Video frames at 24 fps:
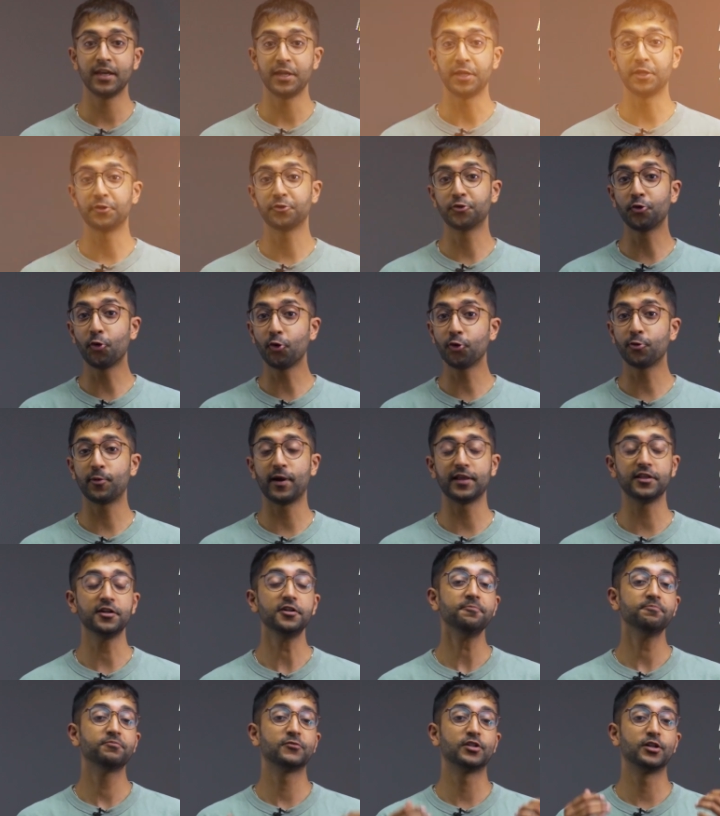In cold
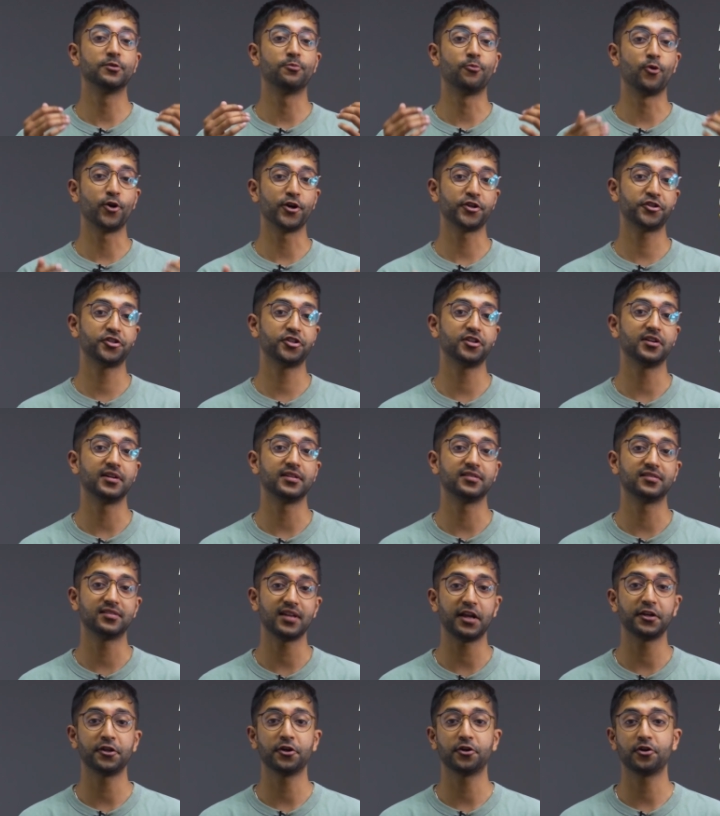weather, the moisture
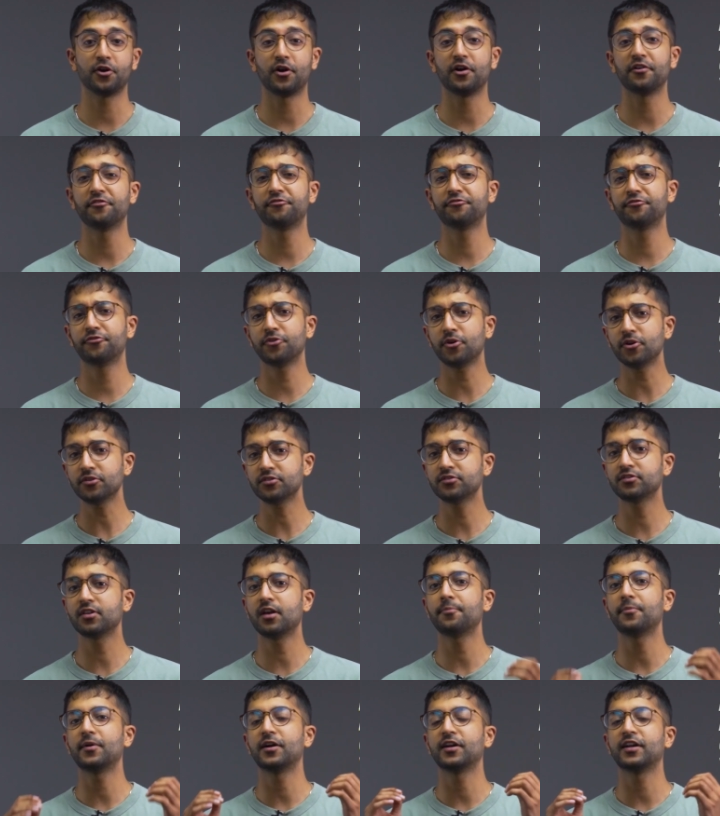inside your car frosts
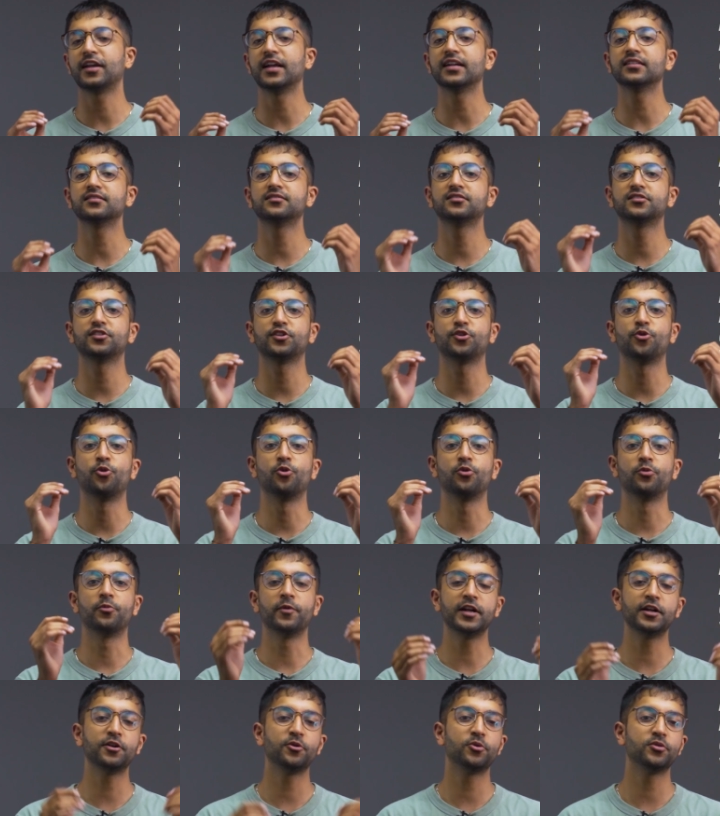up against the cold
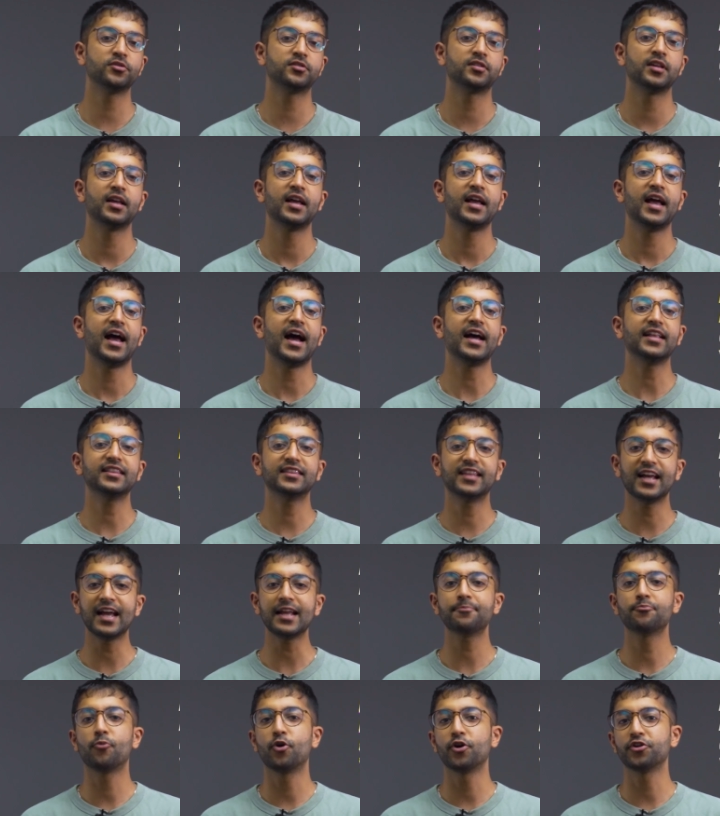windows, and
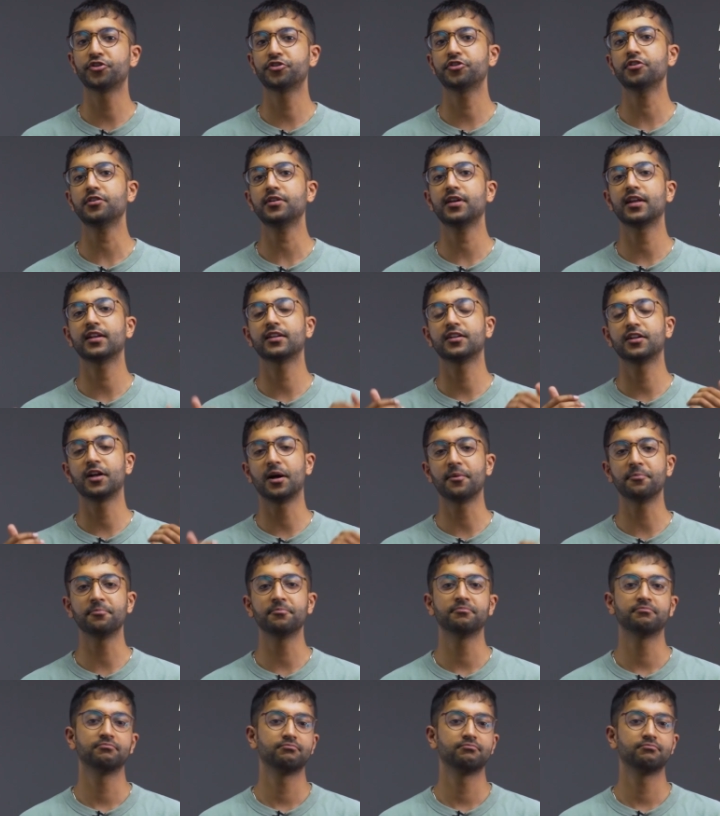that moisture can come